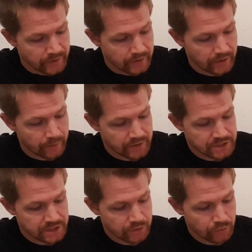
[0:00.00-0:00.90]
Uh, eh,
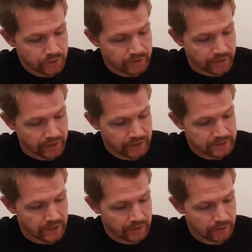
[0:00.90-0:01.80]
Meisgetrunken Helles
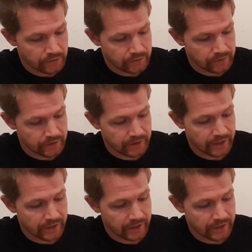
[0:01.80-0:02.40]
uh,